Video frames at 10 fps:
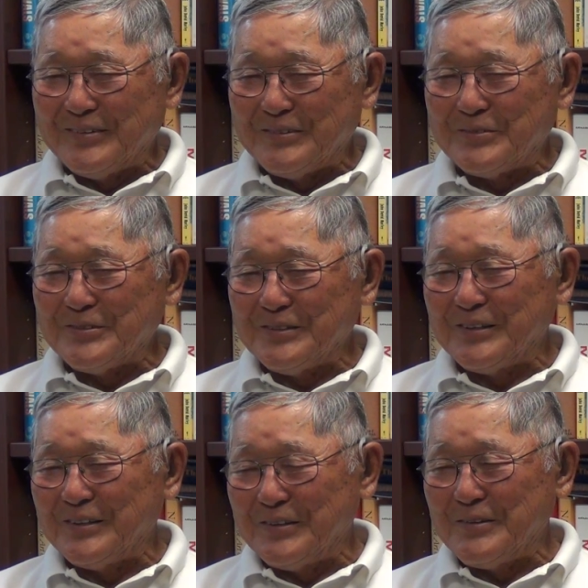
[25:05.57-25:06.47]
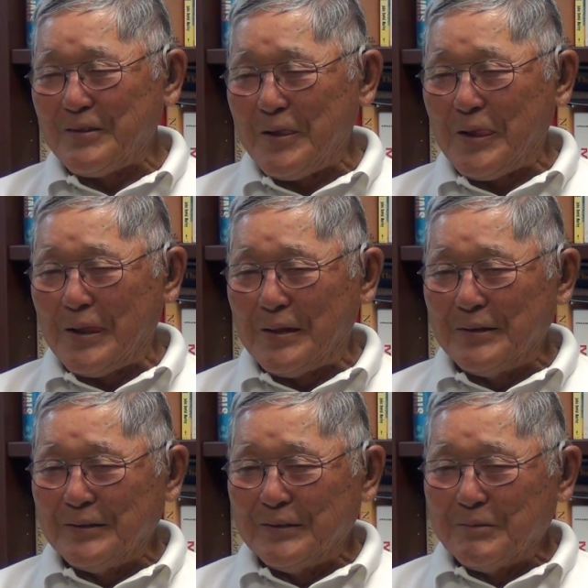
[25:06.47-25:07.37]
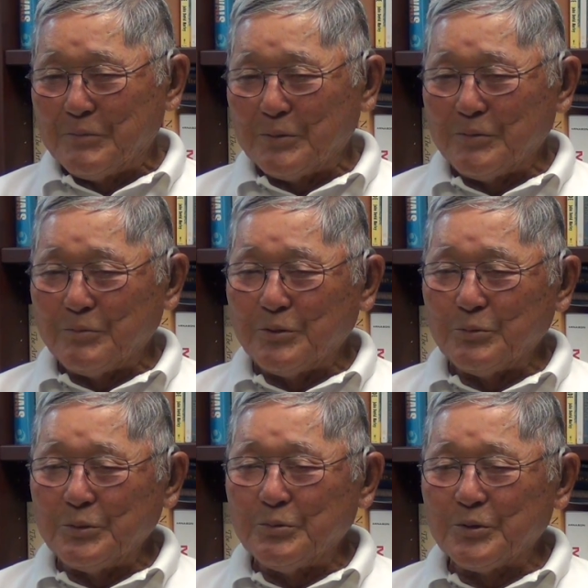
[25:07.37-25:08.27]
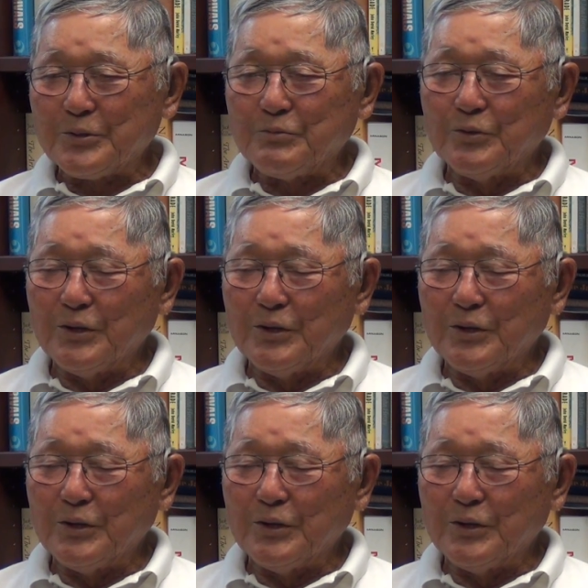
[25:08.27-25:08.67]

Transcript: Really. But we worked